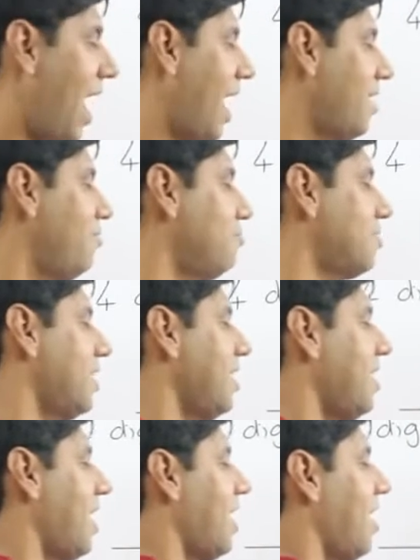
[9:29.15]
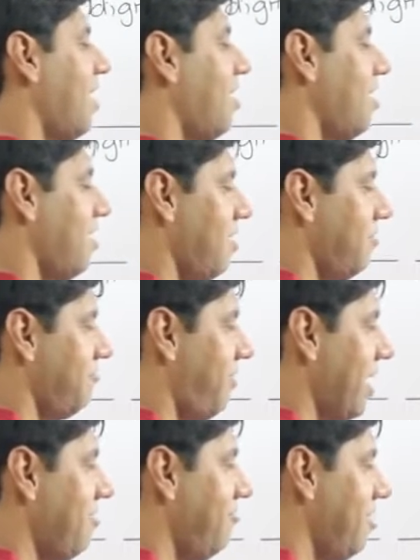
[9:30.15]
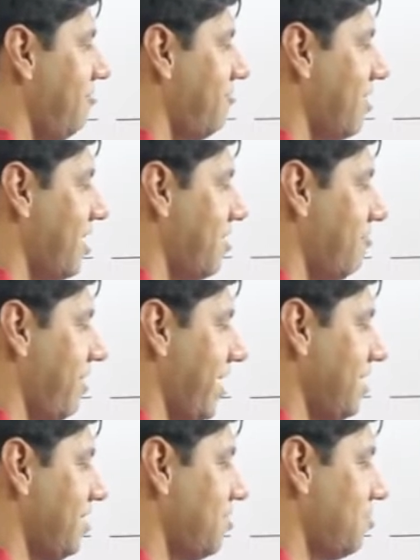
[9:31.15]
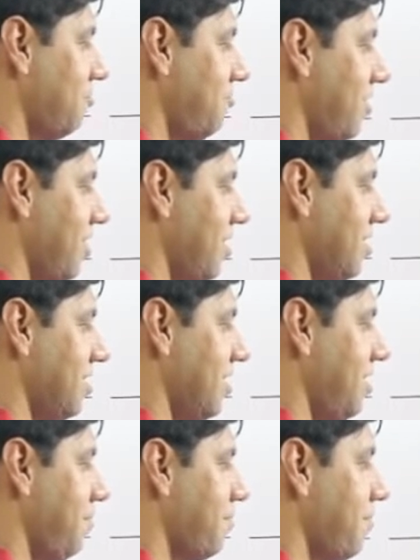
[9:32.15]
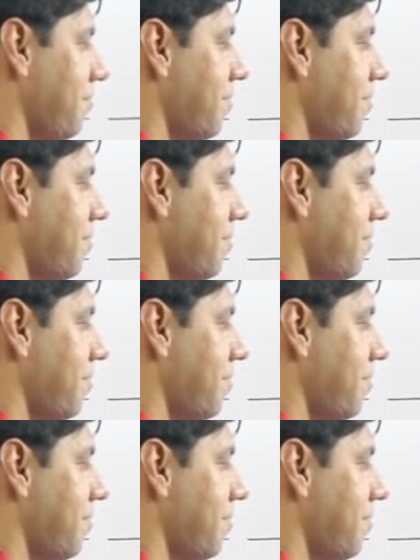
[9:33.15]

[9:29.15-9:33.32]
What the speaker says: And you say there are 5 different ways to fill this in.